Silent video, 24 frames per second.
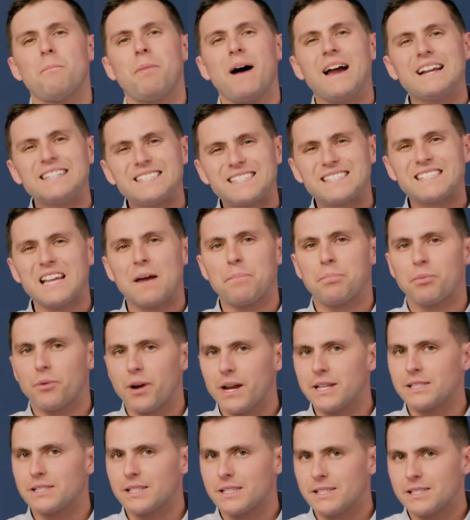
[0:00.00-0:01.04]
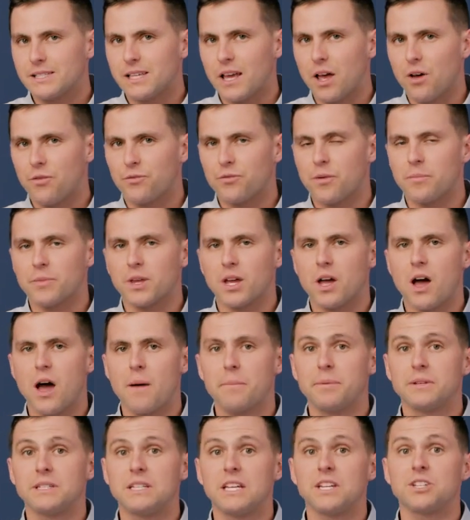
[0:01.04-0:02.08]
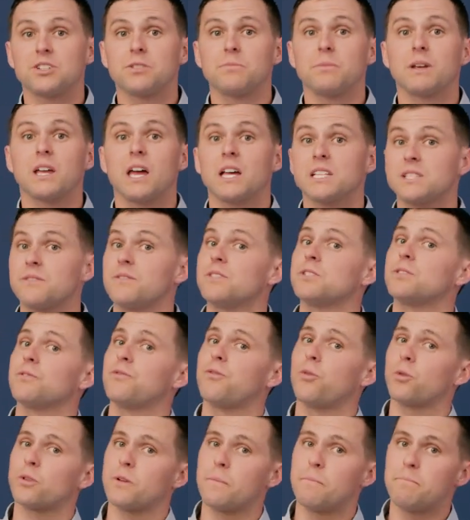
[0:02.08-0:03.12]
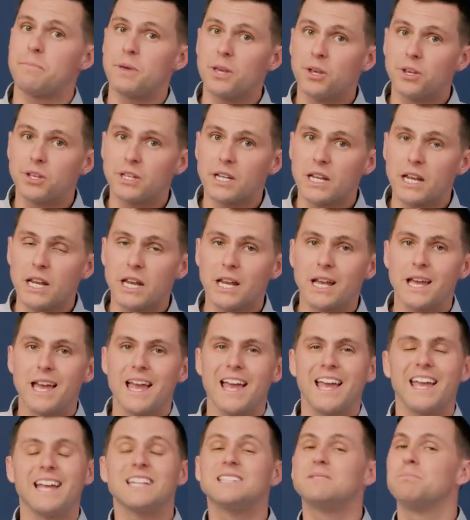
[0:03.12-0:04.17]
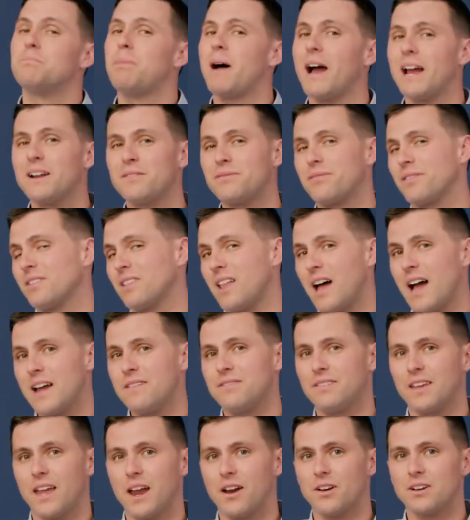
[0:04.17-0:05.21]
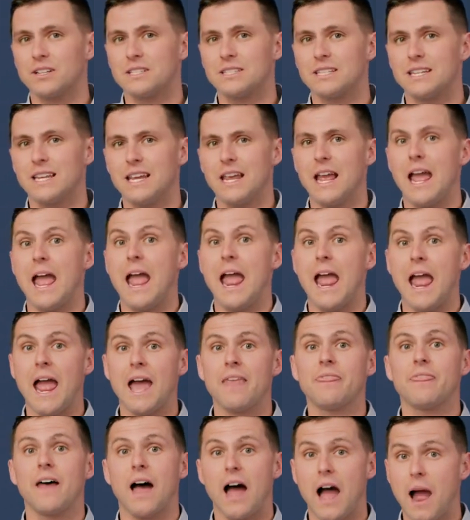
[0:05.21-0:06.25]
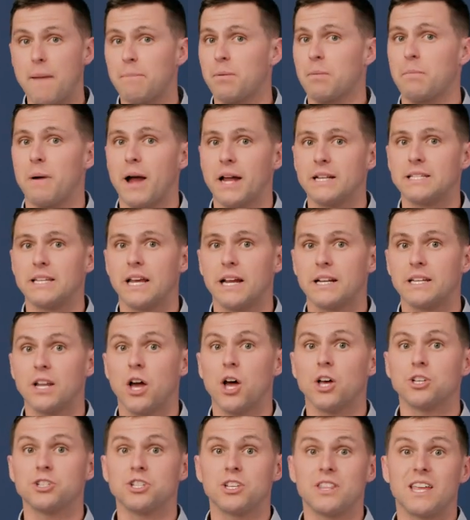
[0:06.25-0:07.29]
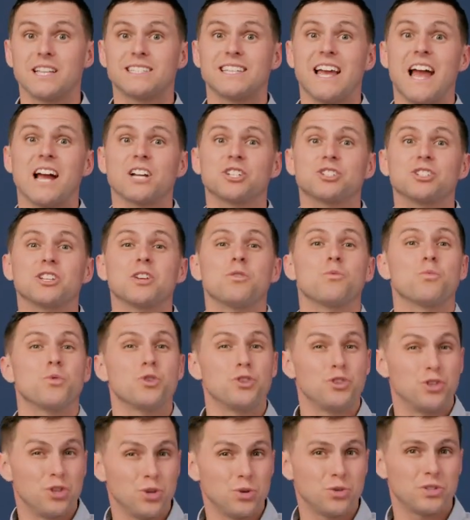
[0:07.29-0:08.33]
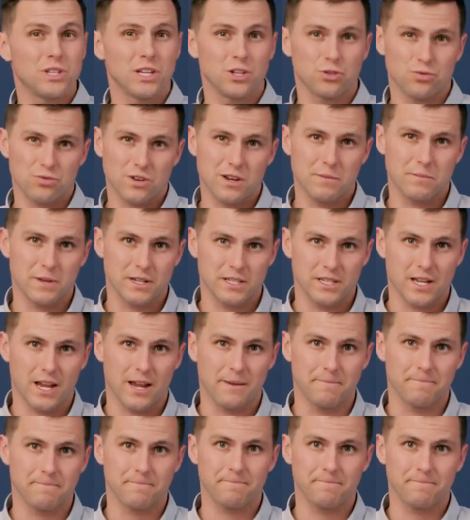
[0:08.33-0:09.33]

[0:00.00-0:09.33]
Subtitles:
Byte separates itself from the competition because of its affordability, its Byte for Life guarantee, and the HyperBite technology that's actually reducing treatment time.